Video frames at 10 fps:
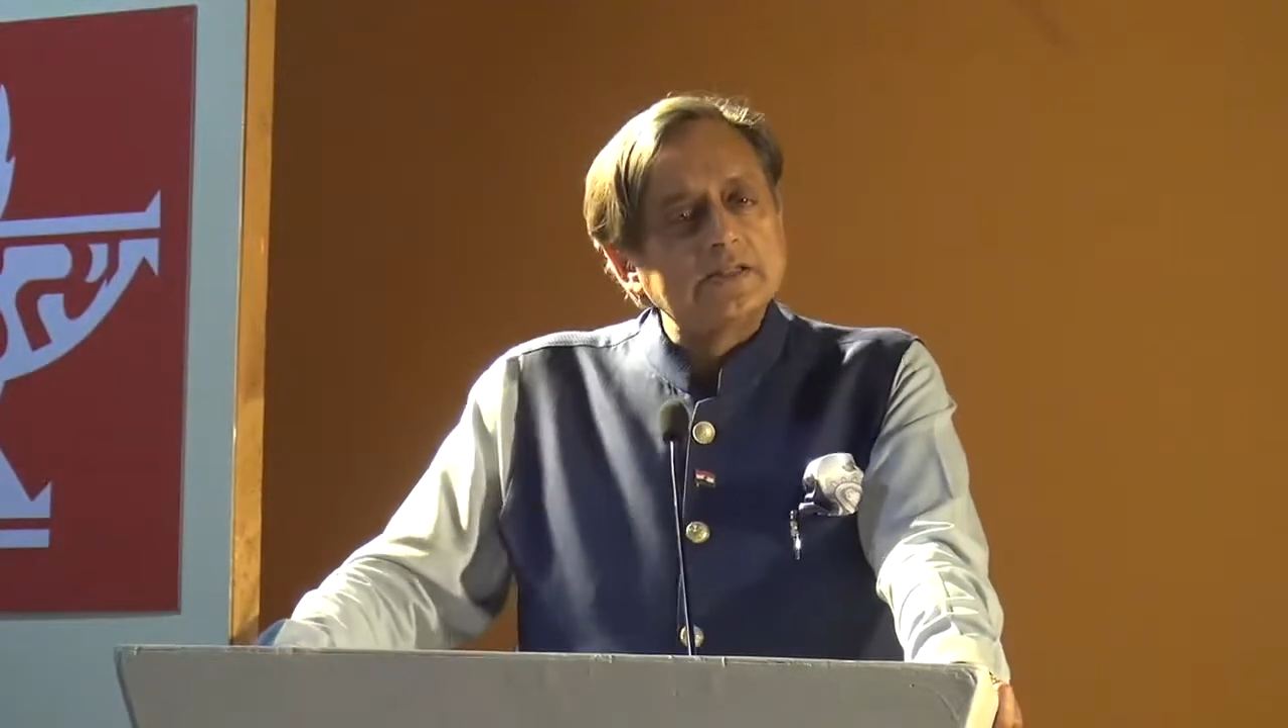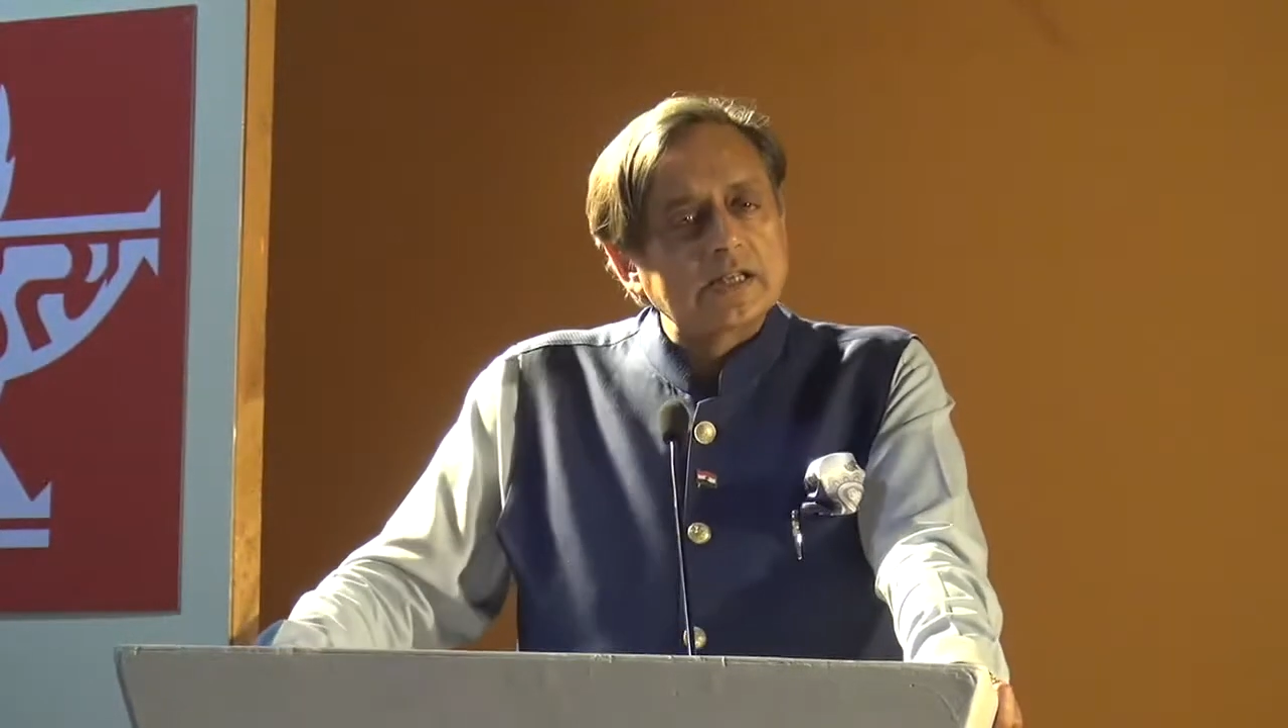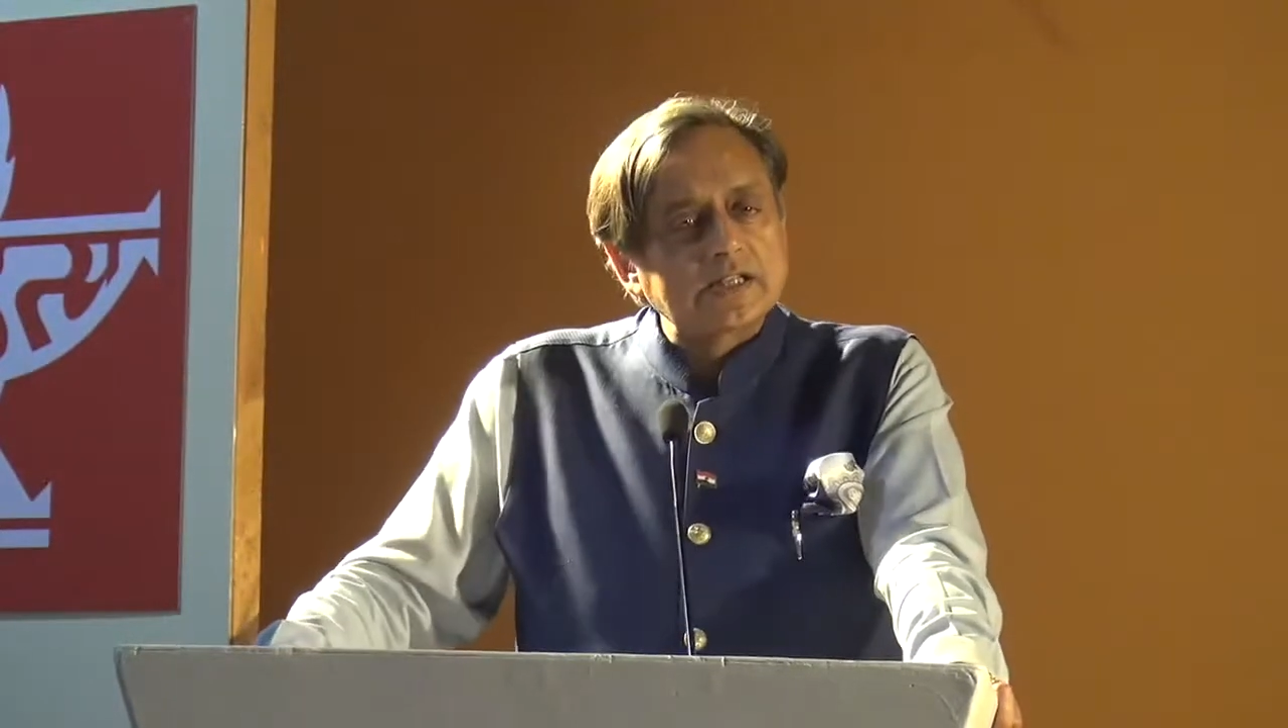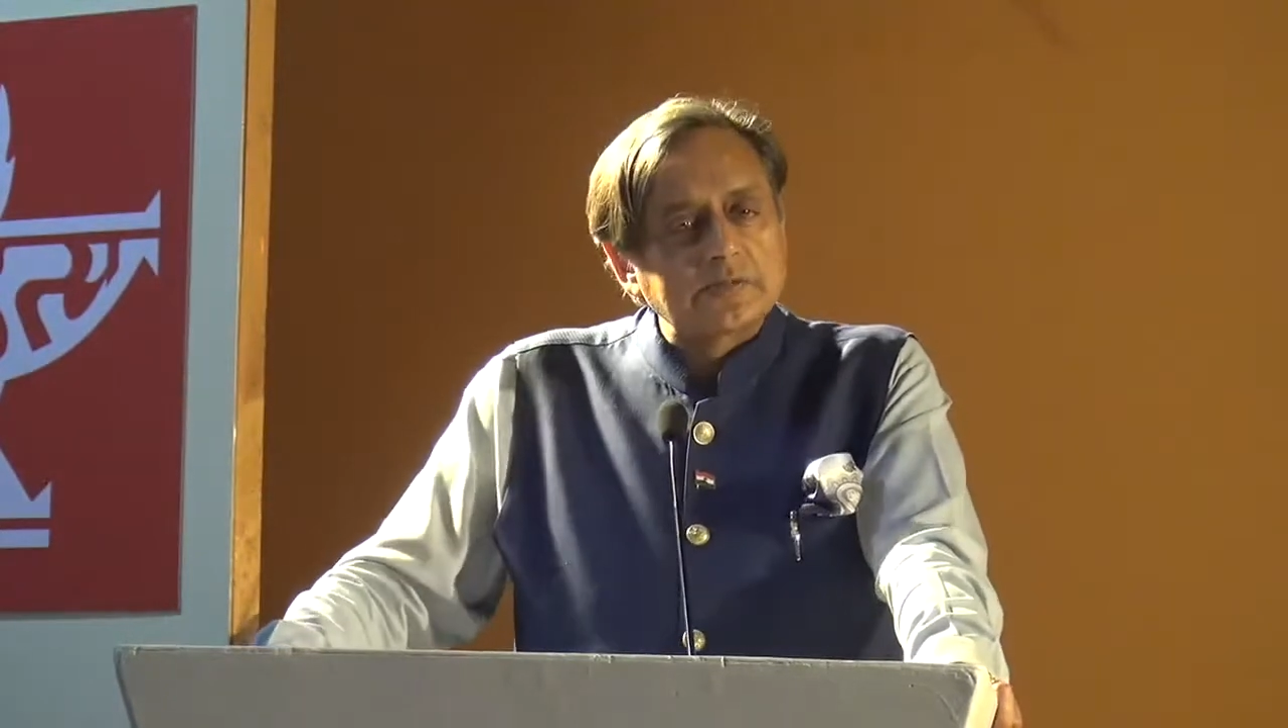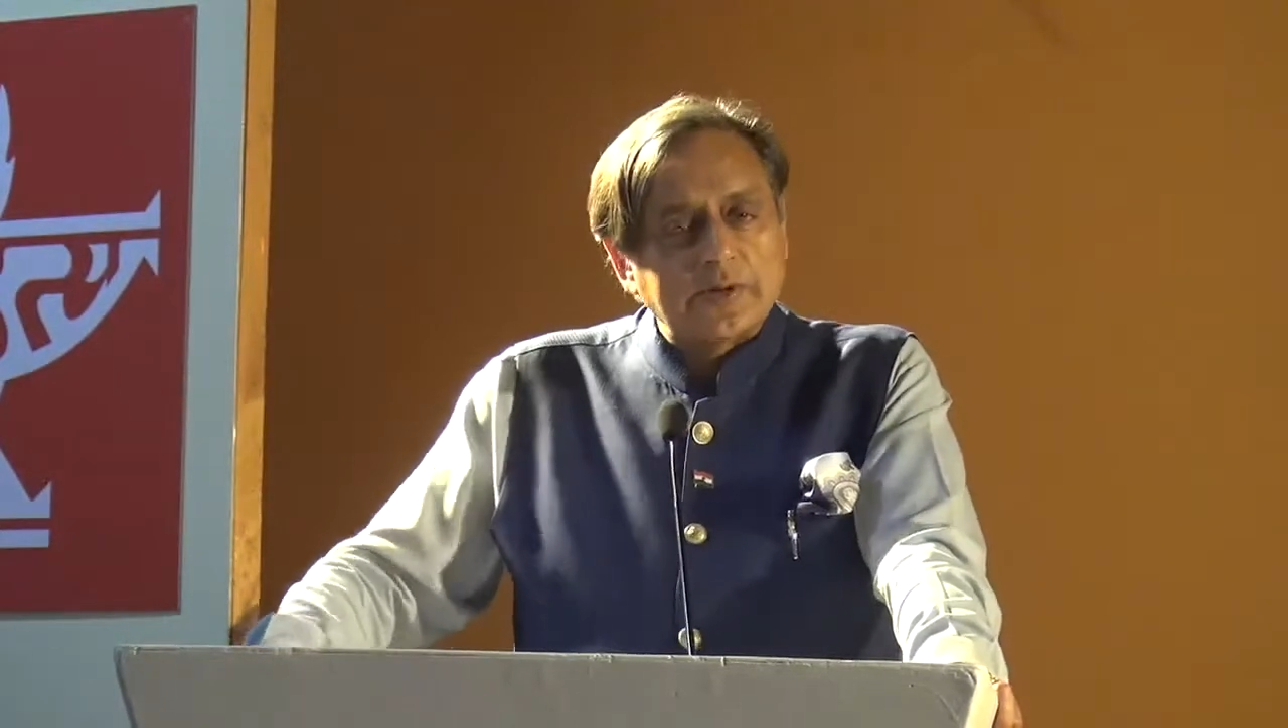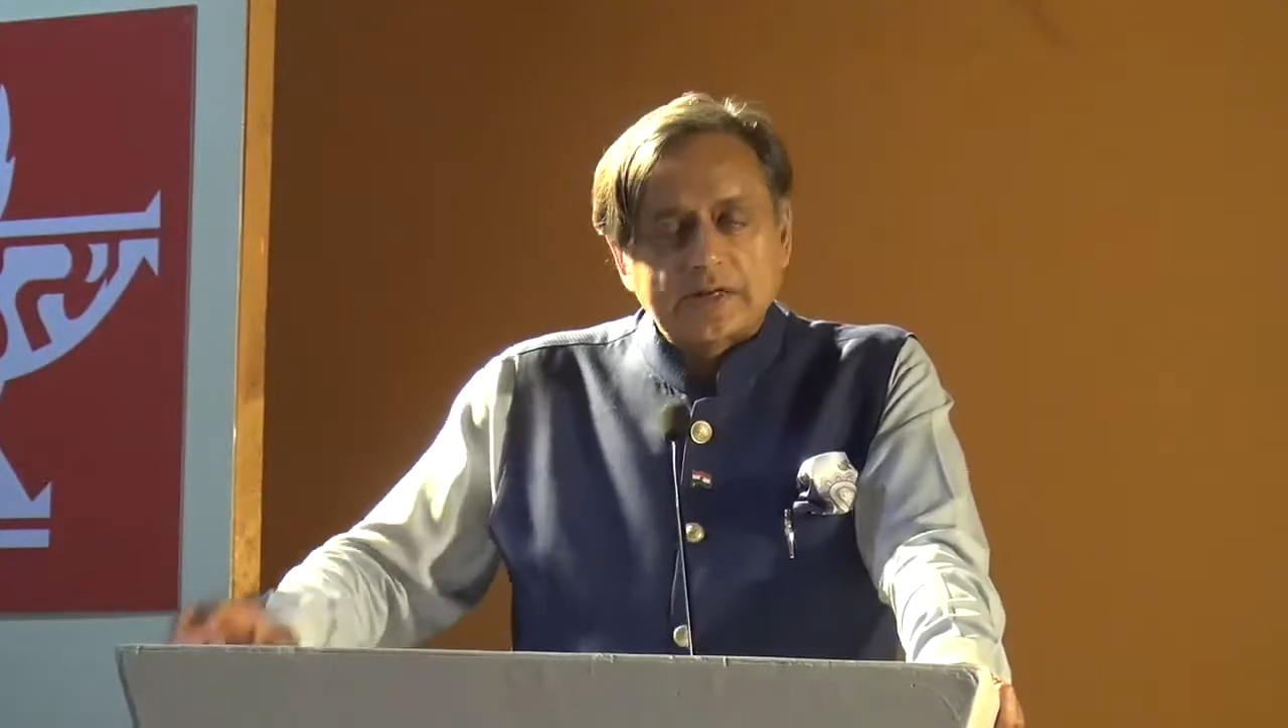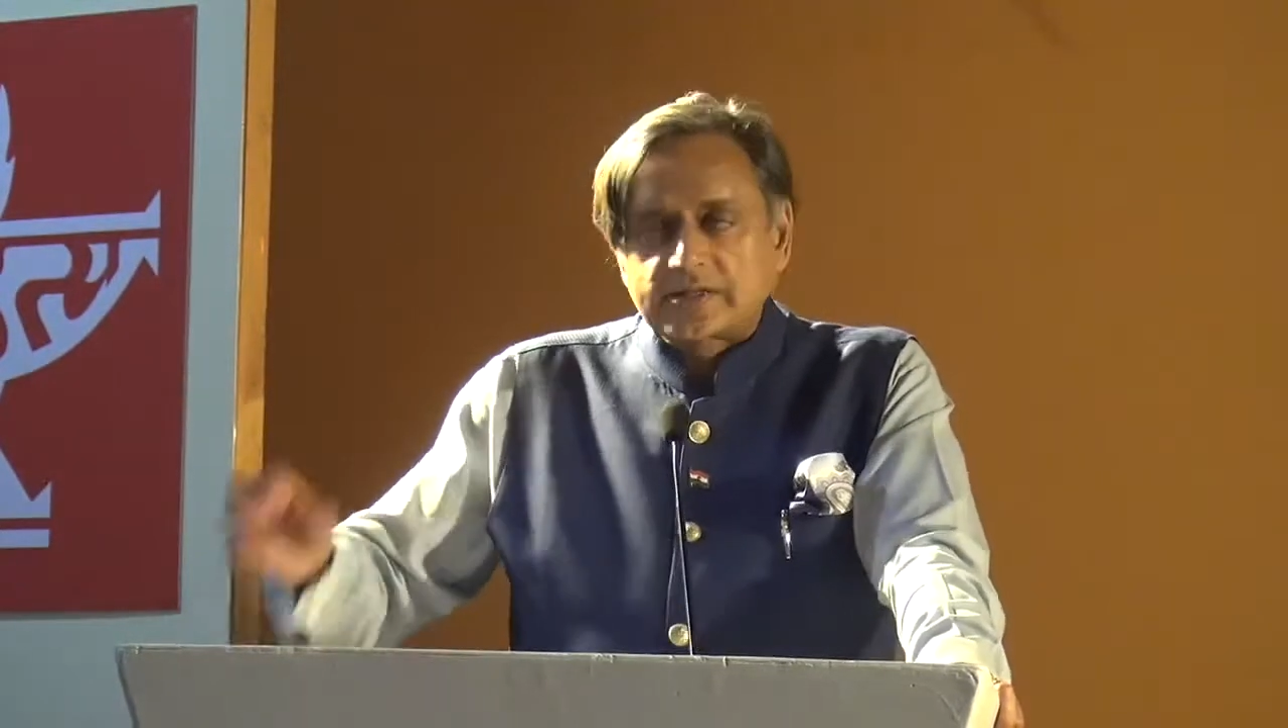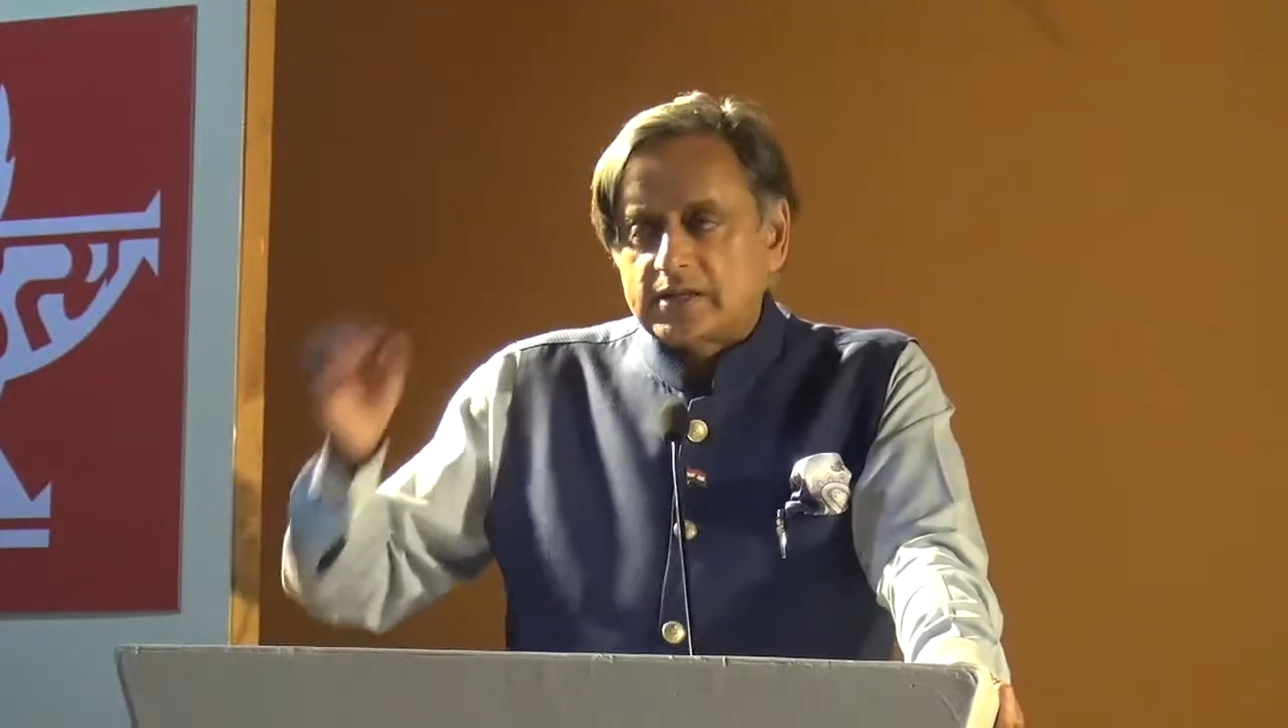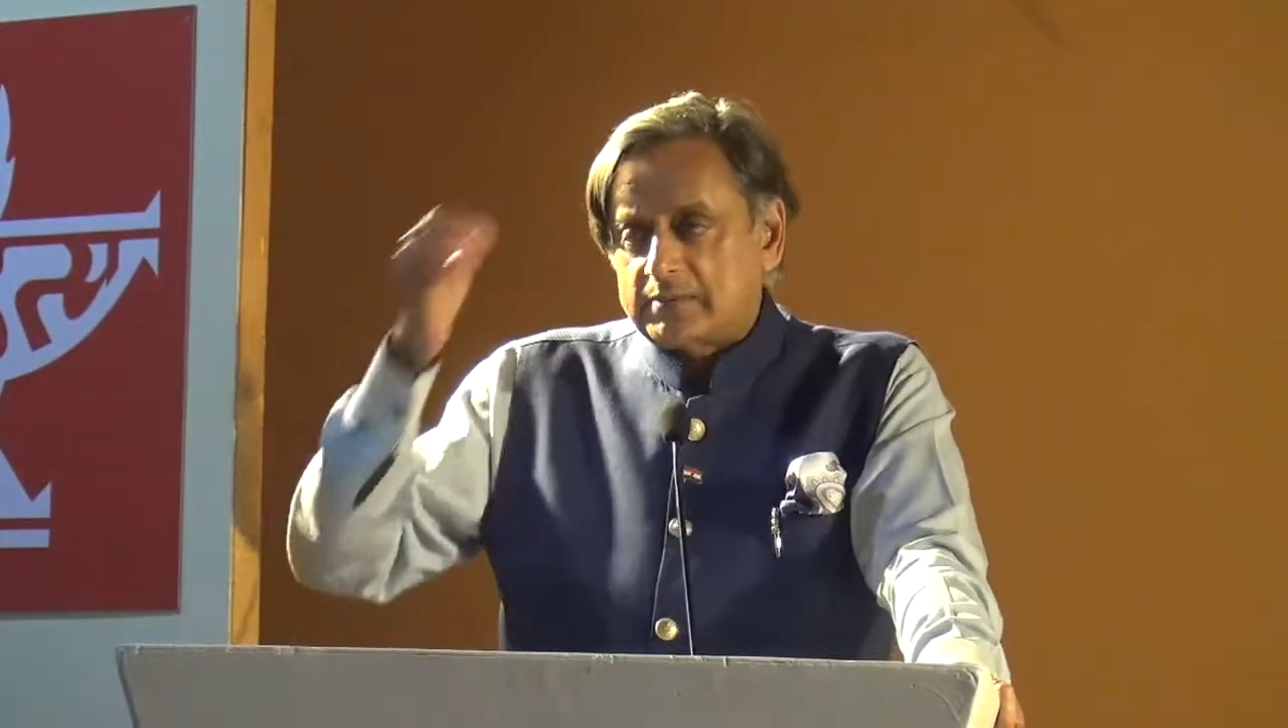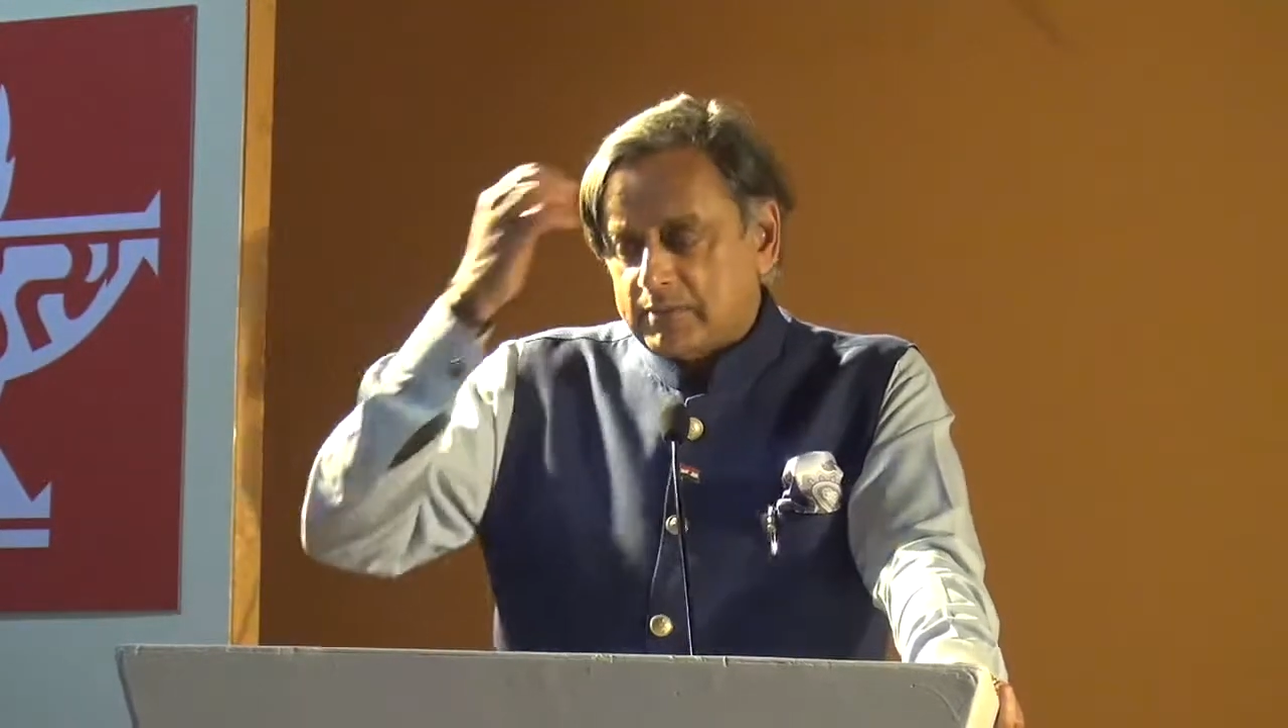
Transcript: is expressed in a